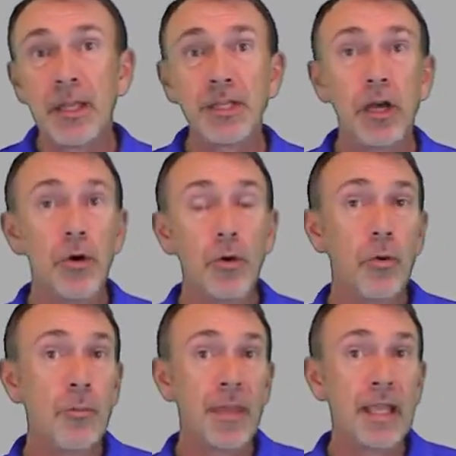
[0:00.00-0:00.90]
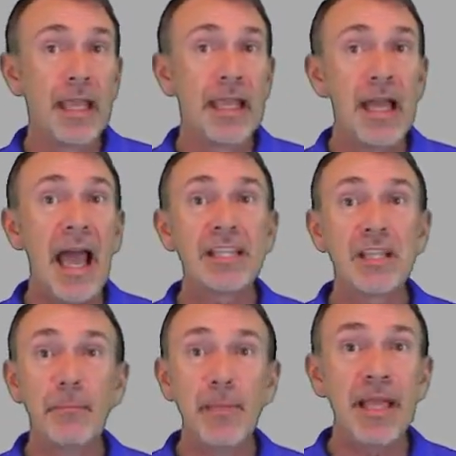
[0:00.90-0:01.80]
So it has
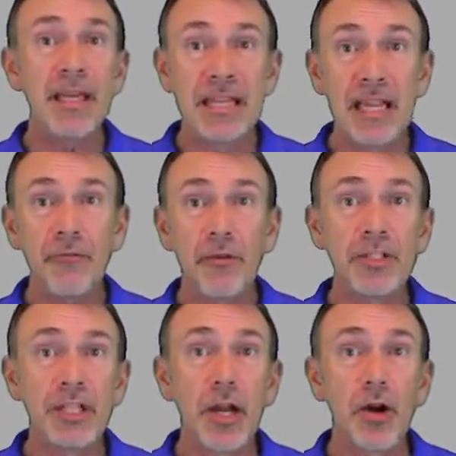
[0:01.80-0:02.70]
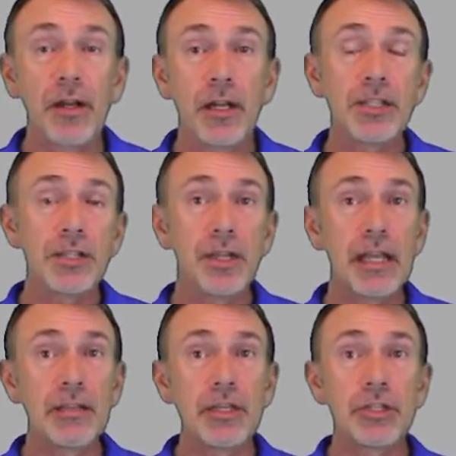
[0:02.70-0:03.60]
a big difference here. And let's look
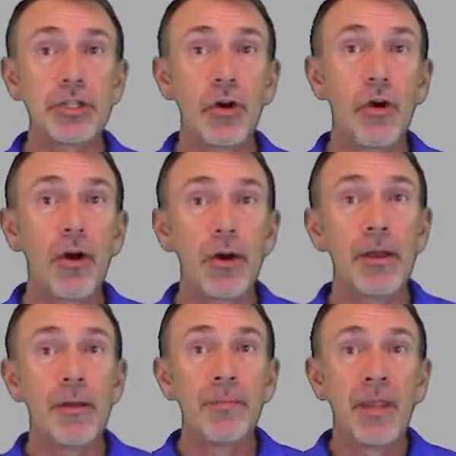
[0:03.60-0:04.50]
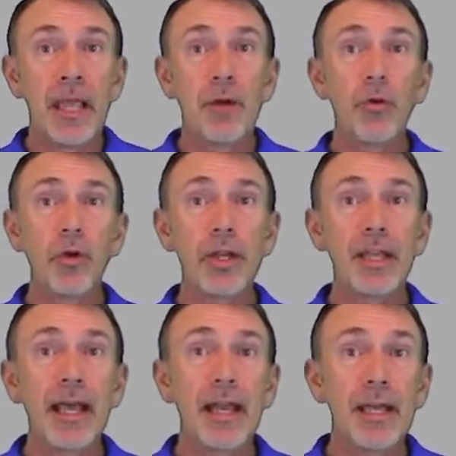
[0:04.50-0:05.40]
at this chart. And we're
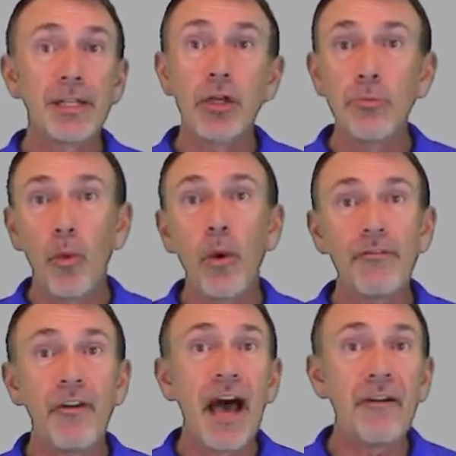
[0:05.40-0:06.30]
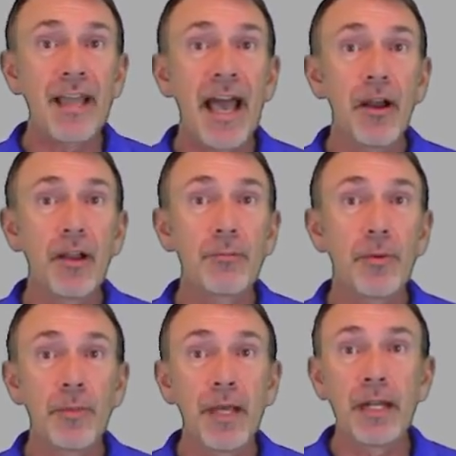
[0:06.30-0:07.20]
looking at a 2.5 gallon
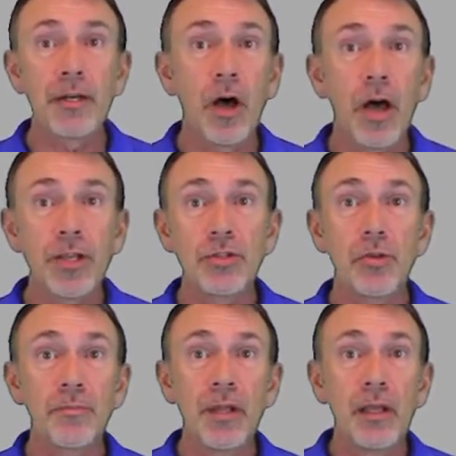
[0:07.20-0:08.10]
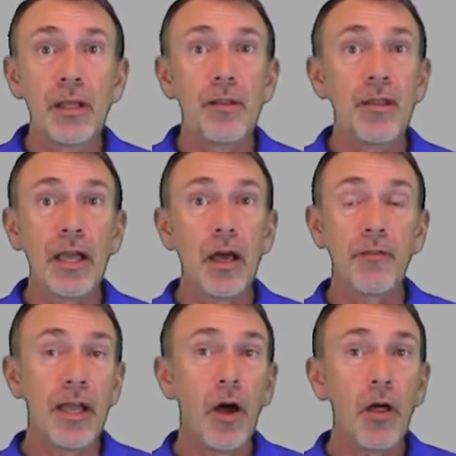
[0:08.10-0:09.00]
per minute nozzle. They,
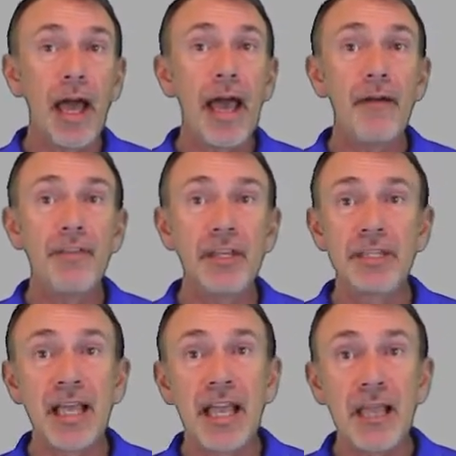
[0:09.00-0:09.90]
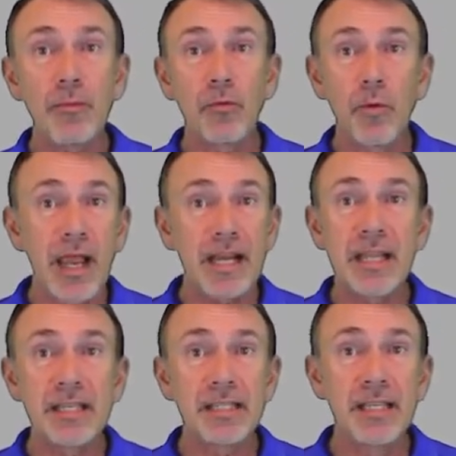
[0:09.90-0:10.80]
they all have the same
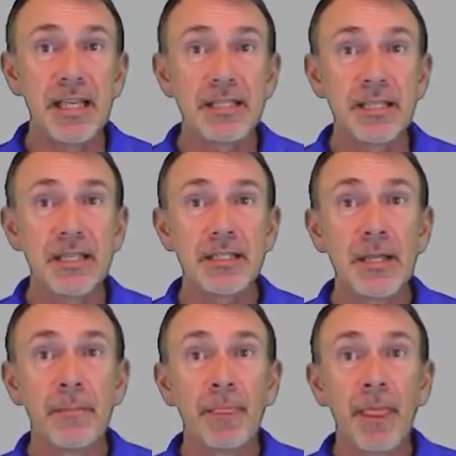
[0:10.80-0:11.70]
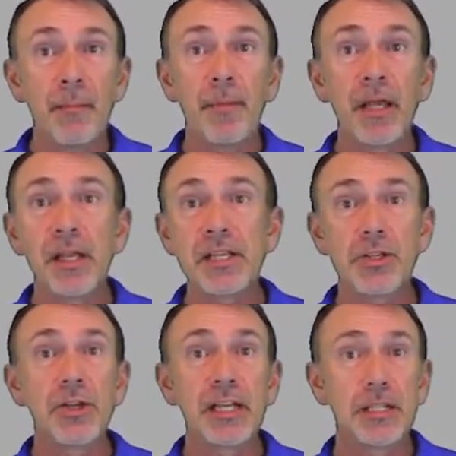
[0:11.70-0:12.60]
radius distance. But let's
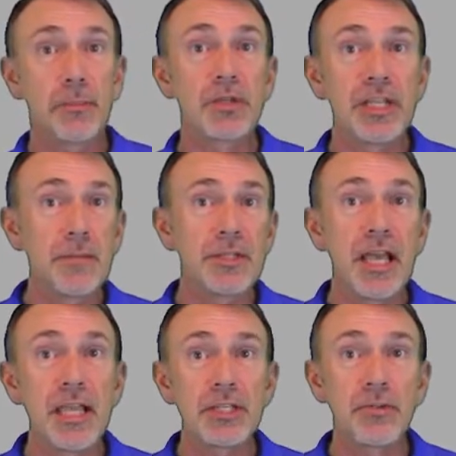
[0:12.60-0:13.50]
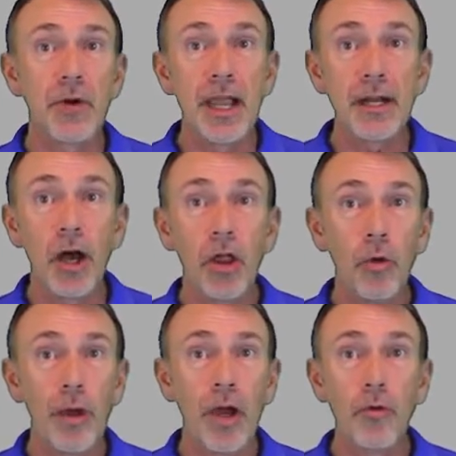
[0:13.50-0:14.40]
look at the precipitation rate all
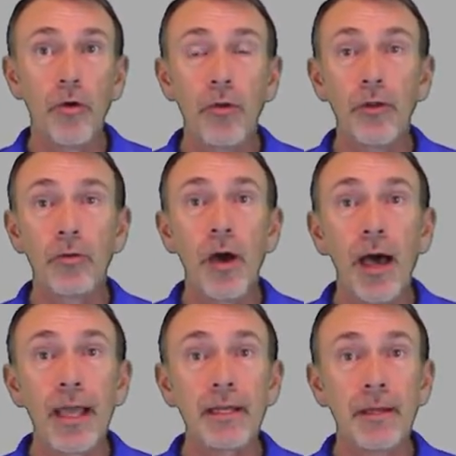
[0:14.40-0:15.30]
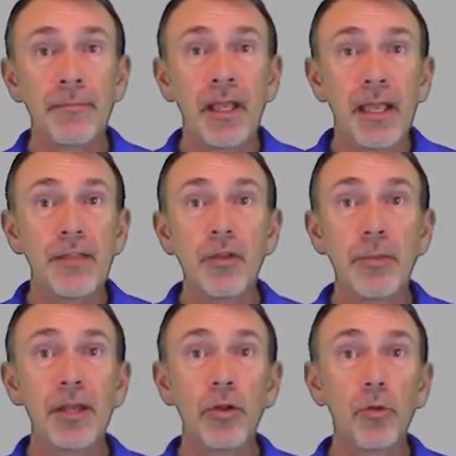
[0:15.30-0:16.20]
the way over on the right. In the
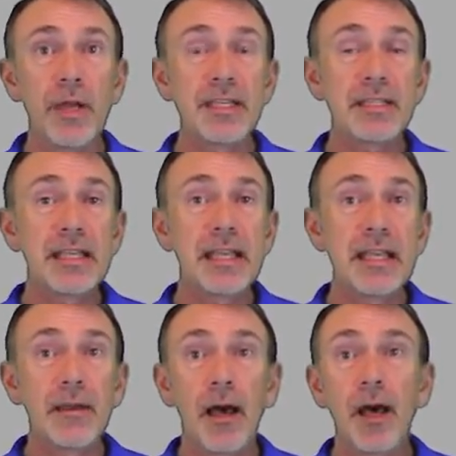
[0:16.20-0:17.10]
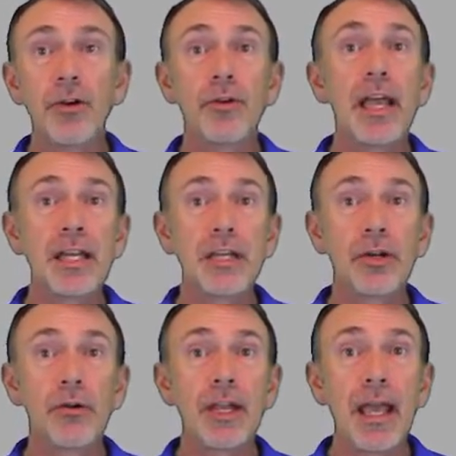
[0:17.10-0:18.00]
middle, we see 180
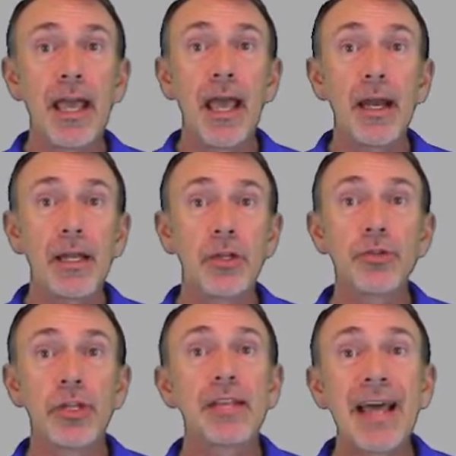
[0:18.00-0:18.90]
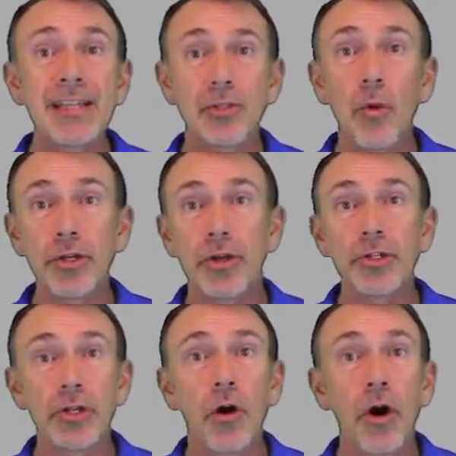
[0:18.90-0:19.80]
degree head, and usually that's what your
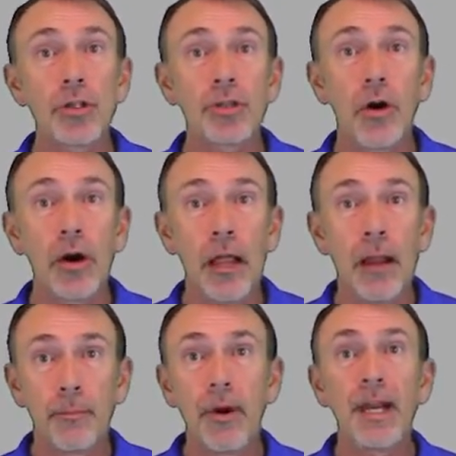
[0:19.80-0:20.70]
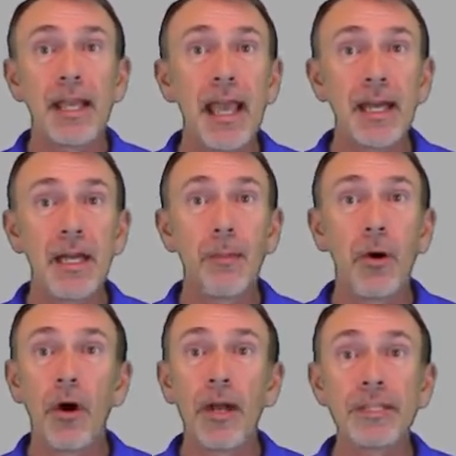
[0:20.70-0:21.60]
charts are predicated
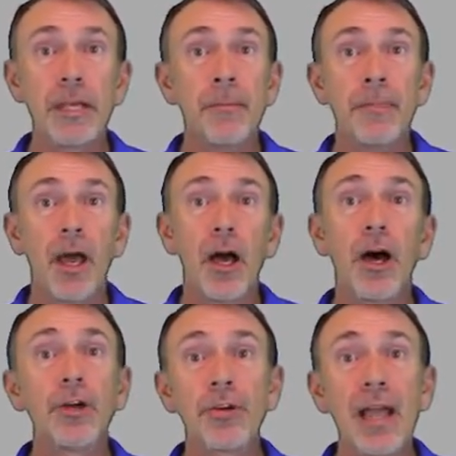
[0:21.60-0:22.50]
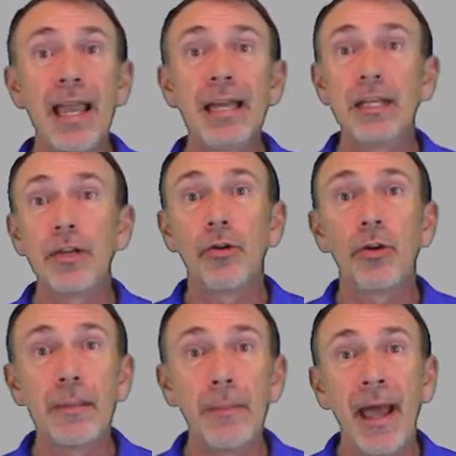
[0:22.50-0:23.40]
upon is a 180
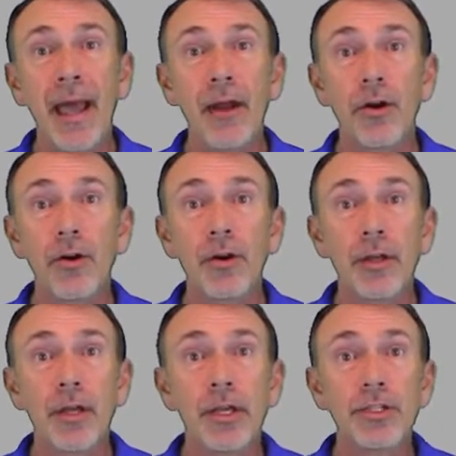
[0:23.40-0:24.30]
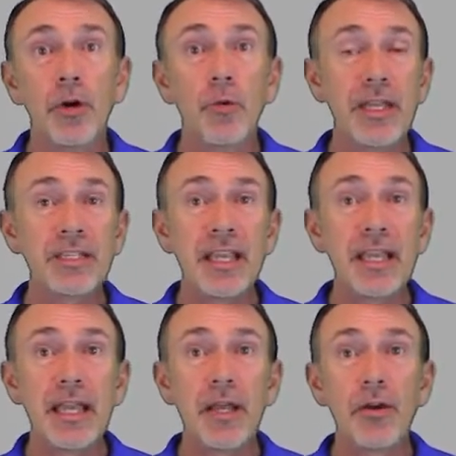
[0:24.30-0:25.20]
degree pattern. So we see
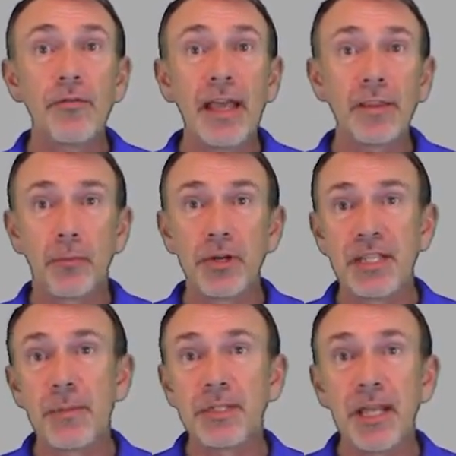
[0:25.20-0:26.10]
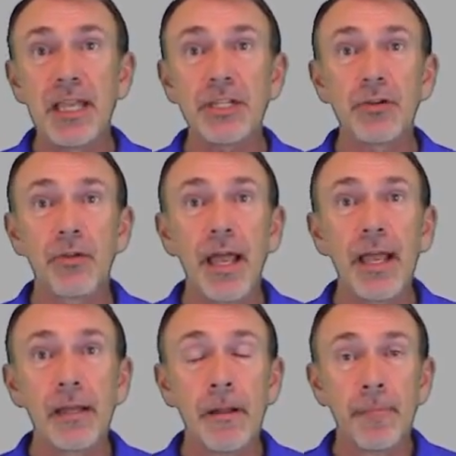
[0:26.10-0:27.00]
here that the precipitation
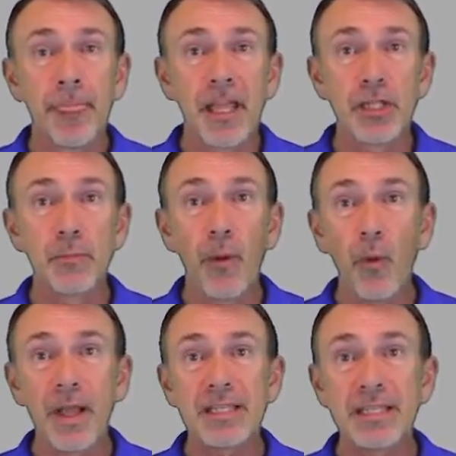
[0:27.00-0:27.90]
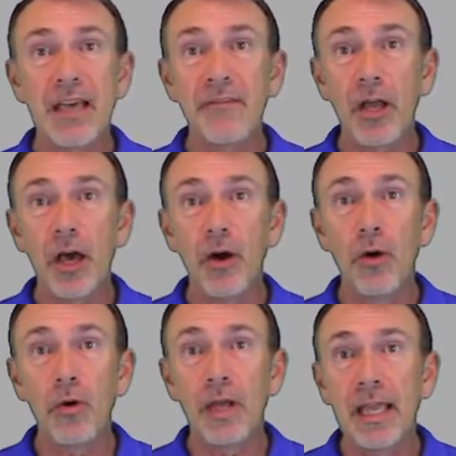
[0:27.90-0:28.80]
rate is
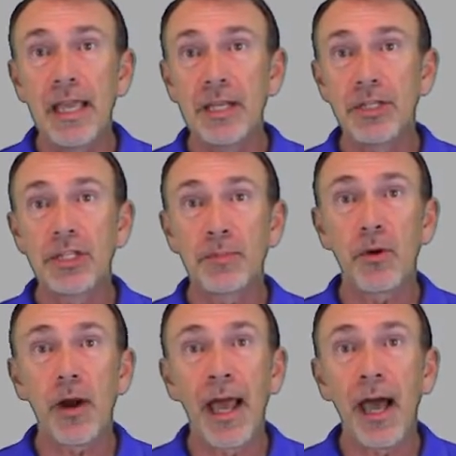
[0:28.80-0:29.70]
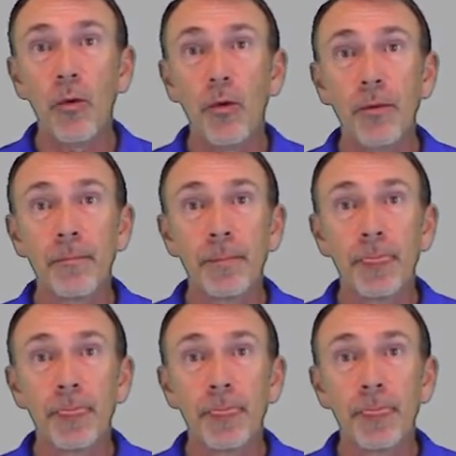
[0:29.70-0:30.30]
0.70 inches per hour.